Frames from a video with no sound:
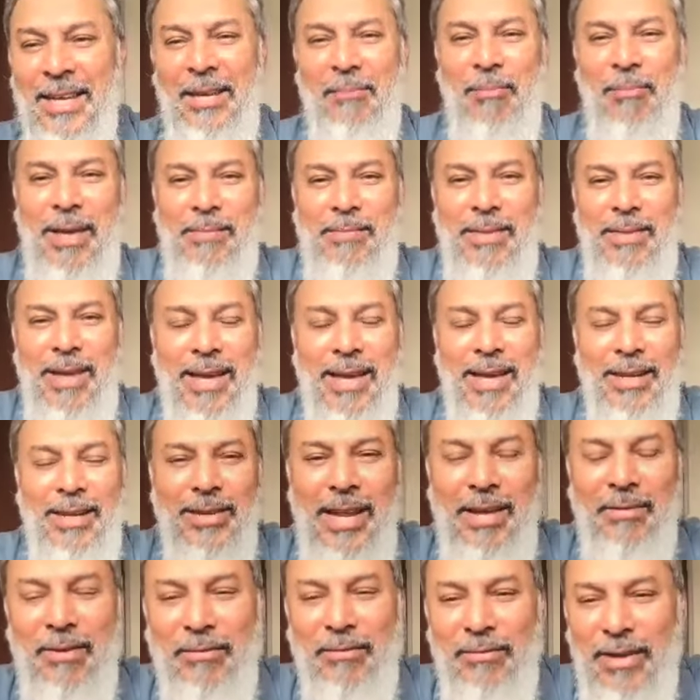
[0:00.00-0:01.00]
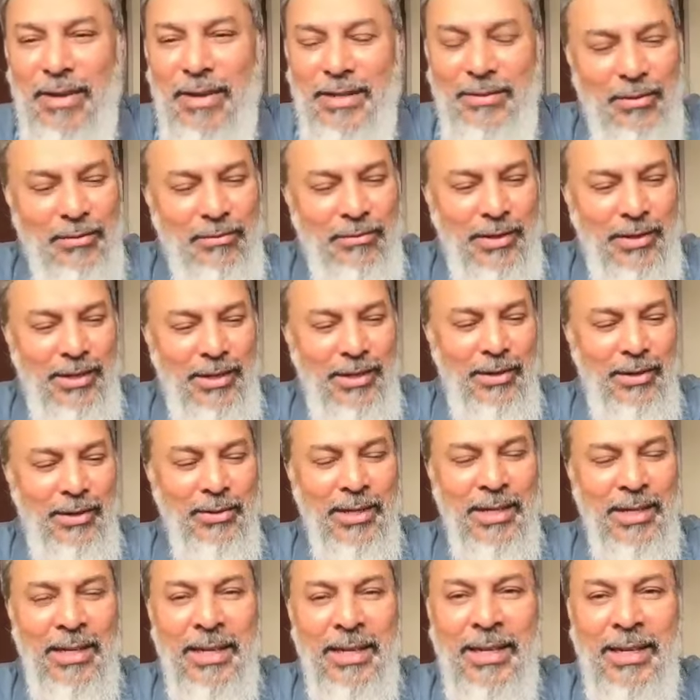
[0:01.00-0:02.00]
Maybe I don't have a face for video,
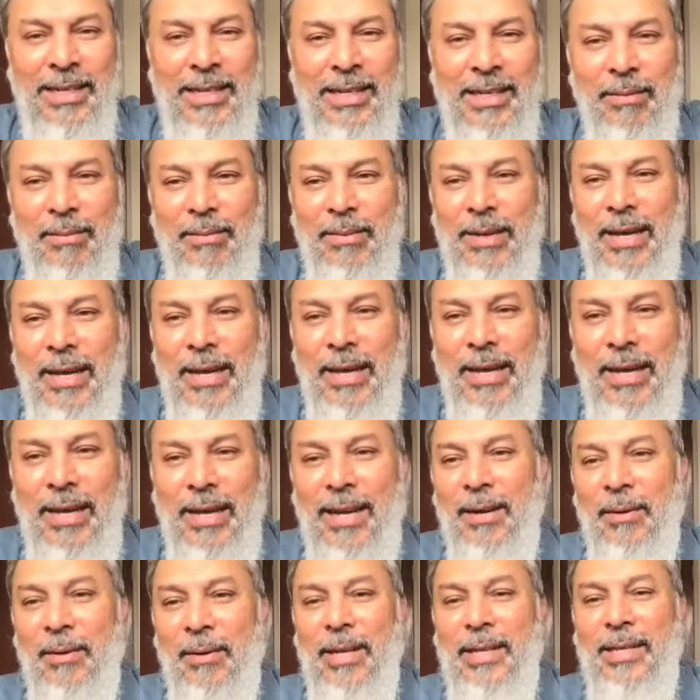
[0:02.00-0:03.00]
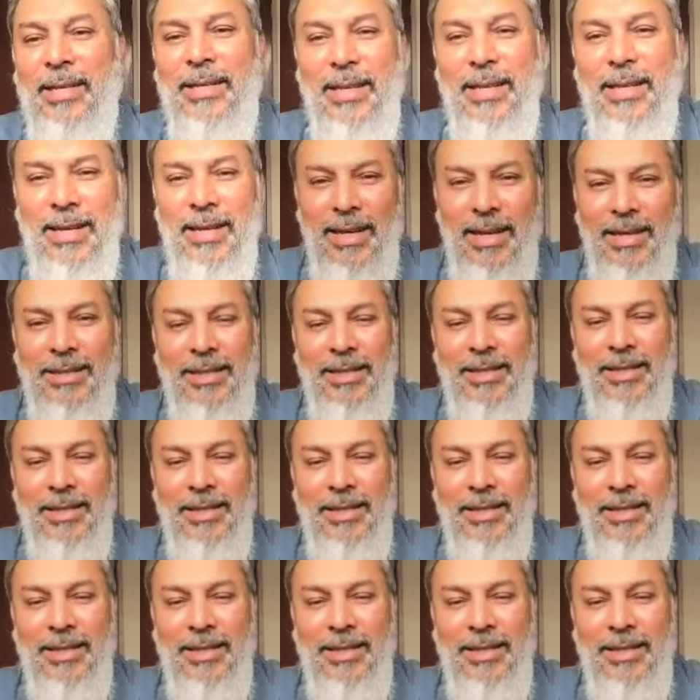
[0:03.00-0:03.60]
but